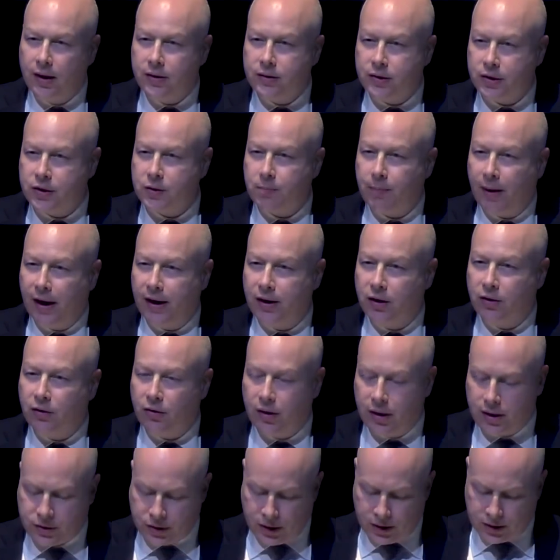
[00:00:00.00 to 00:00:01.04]
Despite
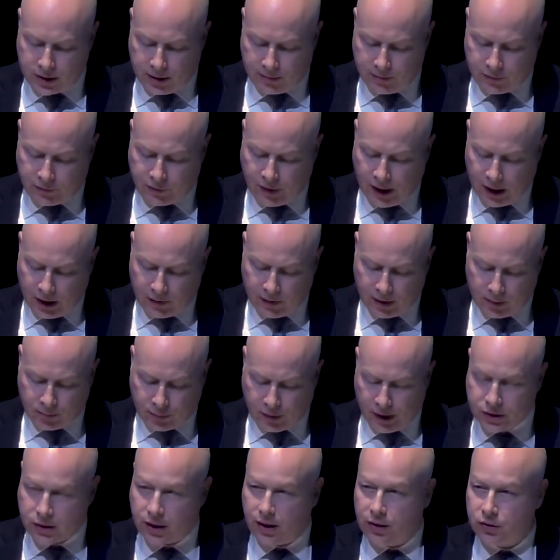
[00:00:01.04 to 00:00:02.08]
criticism following
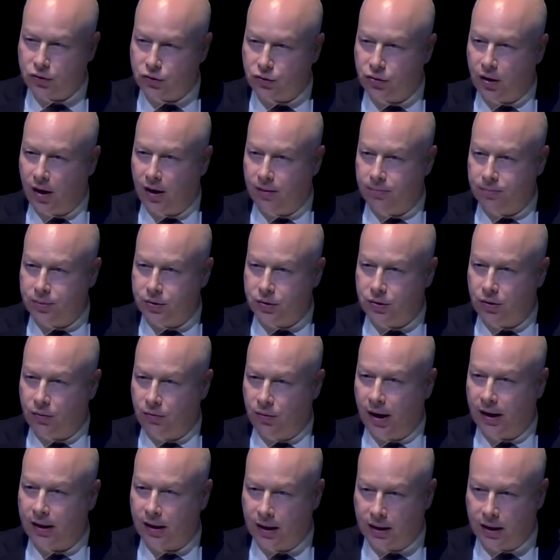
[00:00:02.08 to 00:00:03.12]
President Trump's
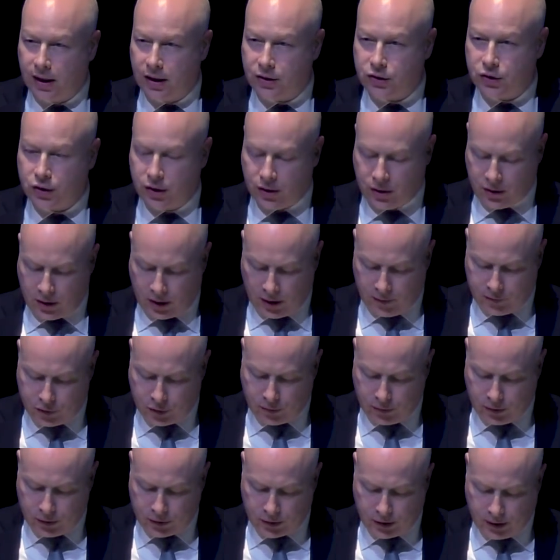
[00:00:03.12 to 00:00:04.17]
recognition of
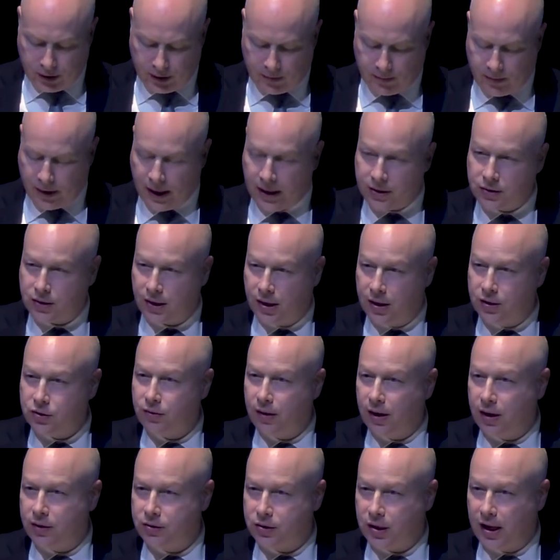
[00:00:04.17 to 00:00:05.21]
Jerusalem as
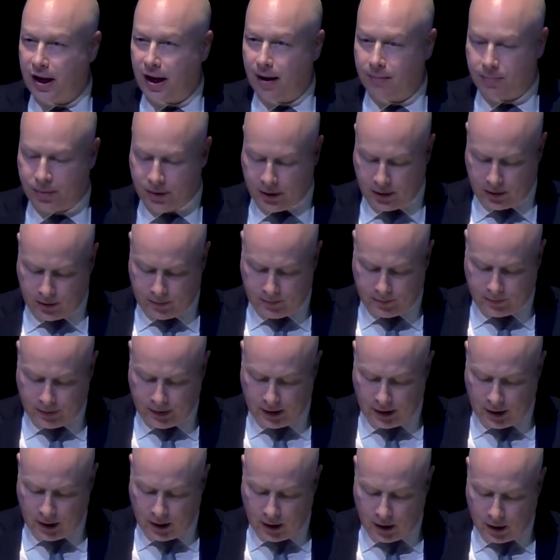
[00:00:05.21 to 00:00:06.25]
Israel's capital,
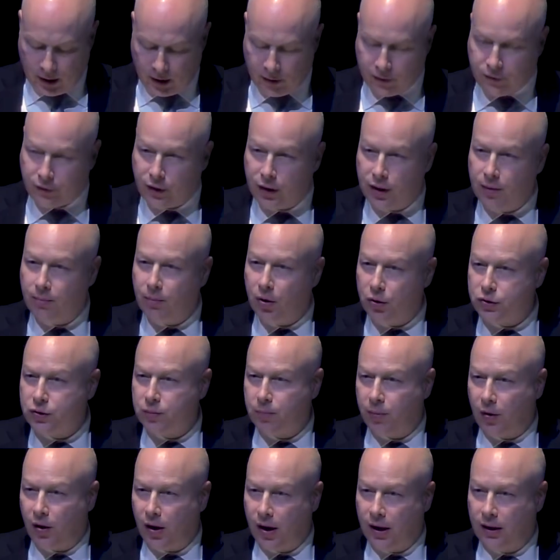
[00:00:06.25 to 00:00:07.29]
for the
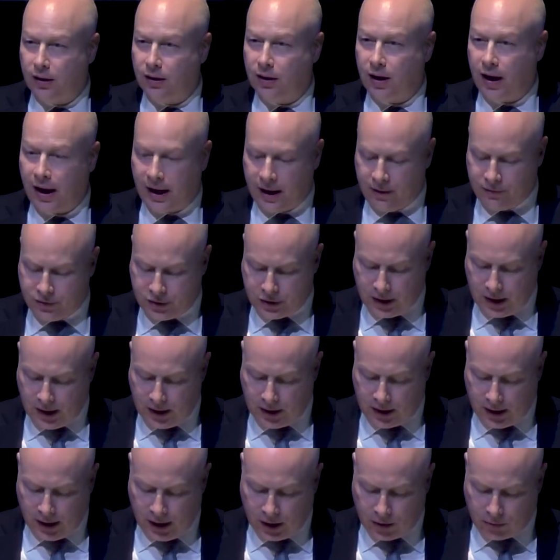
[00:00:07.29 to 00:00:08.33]
most part, I have
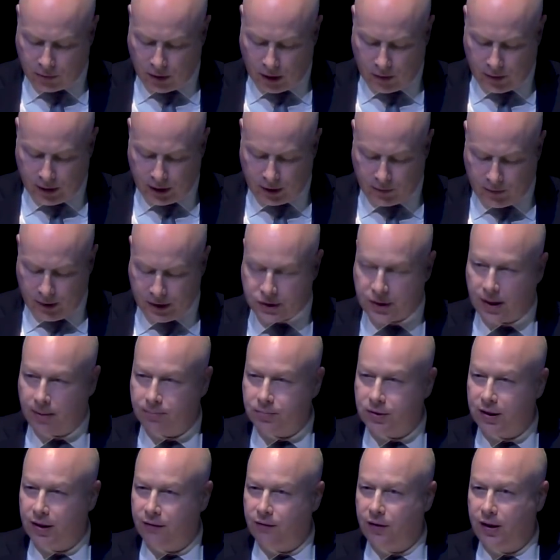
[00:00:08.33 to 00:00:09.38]
seen a growing
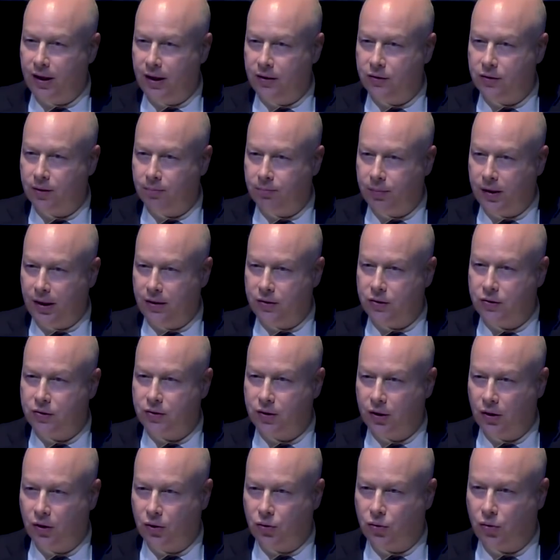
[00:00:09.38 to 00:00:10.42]
receptivity to peace
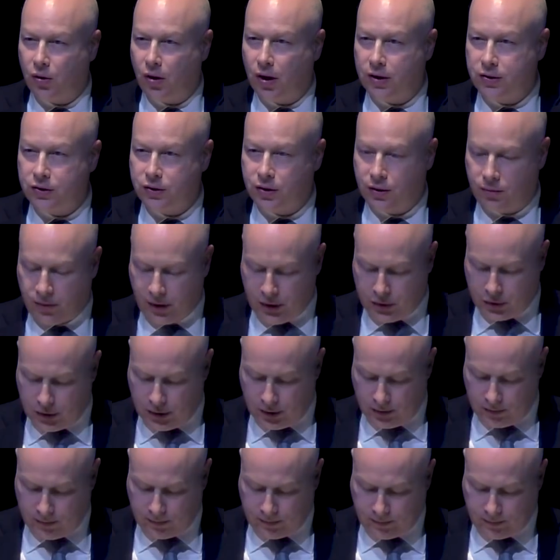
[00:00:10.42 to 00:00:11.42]
across the region.